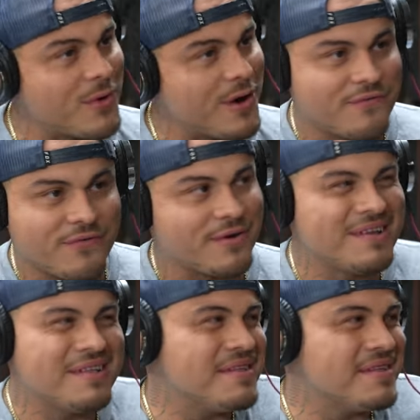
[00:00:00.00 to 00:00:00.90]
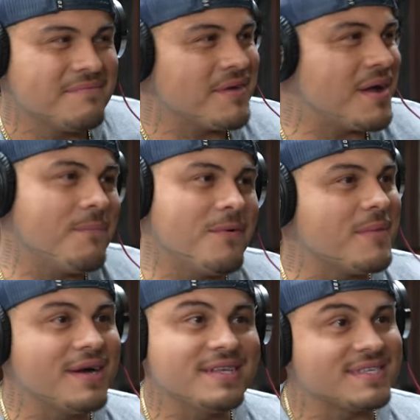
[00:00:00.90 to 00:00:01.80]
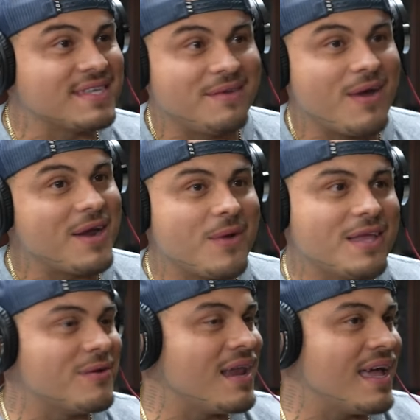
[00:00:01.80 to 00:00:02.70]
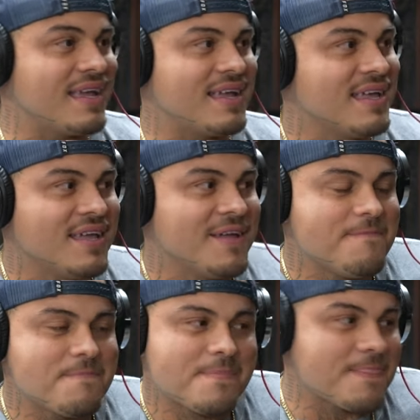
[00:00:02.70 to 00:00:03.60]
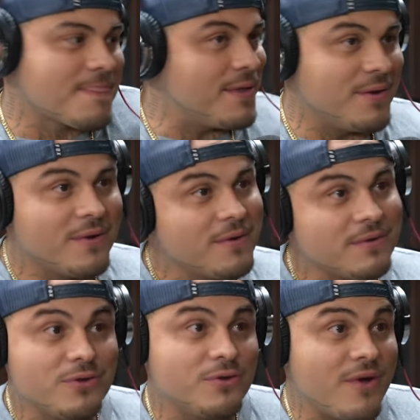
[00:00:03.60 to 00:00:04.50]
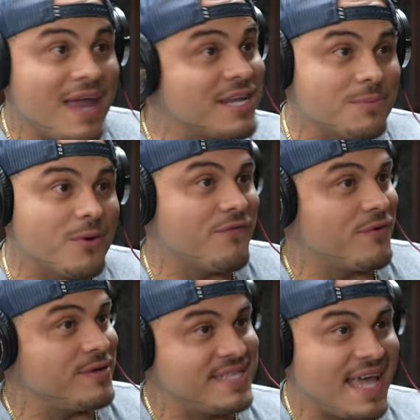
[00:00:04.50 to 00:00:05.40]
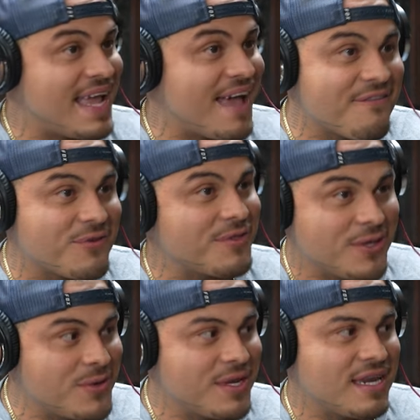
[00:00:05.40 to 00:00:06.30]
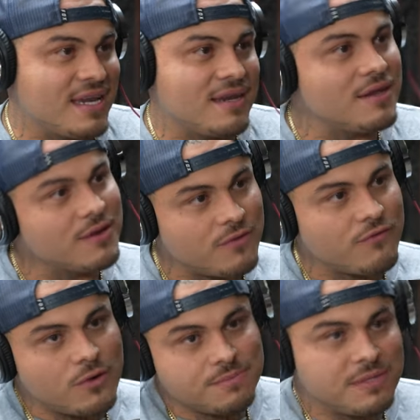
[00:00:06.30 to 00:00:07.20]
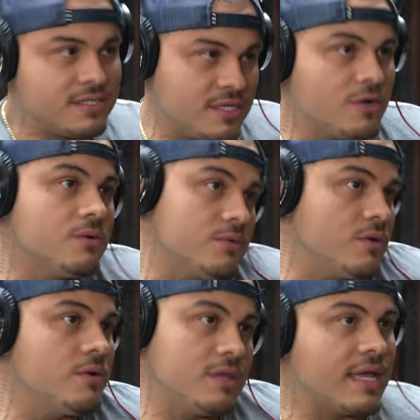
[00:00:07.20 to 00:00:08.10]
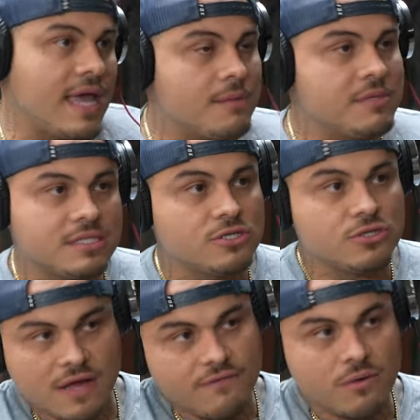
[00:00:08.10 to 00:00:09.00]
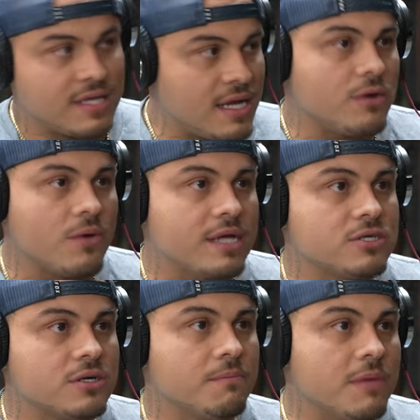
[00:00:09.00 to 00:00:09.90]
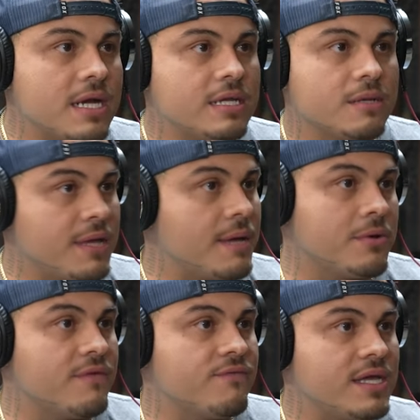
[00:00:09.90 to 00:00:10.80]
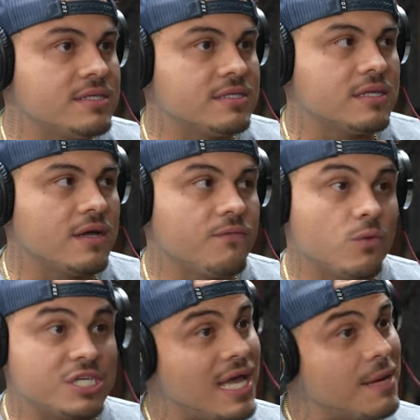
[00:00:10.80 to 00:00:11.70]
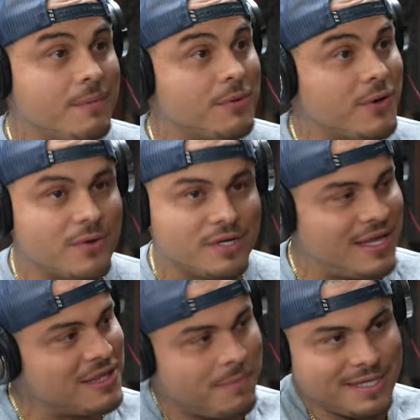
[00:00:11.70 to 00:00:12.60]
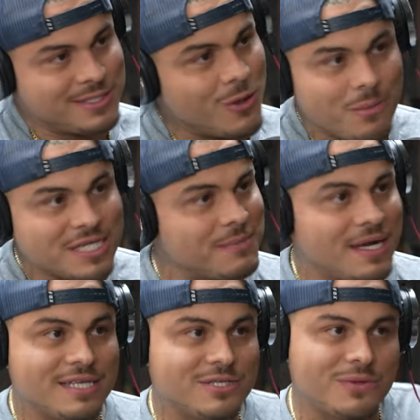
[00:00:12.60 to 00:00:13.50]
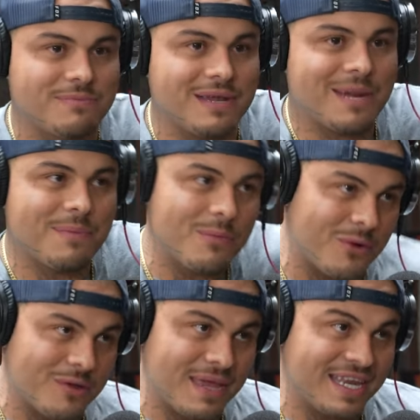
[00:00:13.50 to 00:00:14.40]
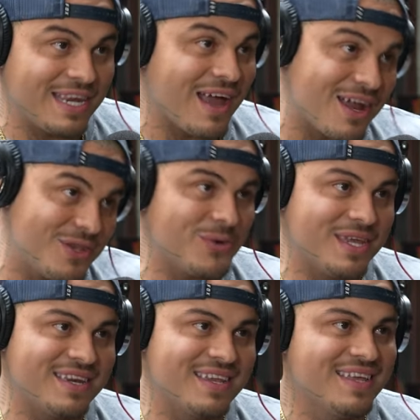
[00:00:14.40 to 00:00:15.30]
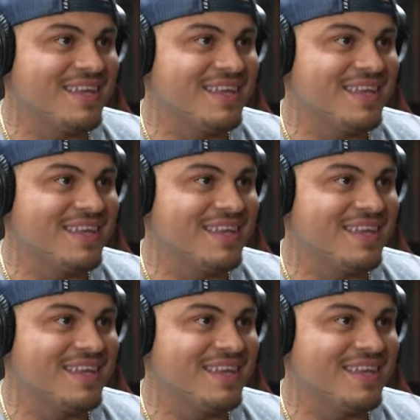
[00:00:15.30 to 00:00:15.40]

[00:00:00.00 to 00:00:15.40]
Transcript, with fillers: work for a couple months, and right away they're like, you know, you, you're eligible for SAG-AFTRA union. And of course, me still, you know, in the cannabis industry, I've always had a little extra money to be able to invest in stuff, which a lot of people don't because you have to pay so much money. So a lot of people remain non-union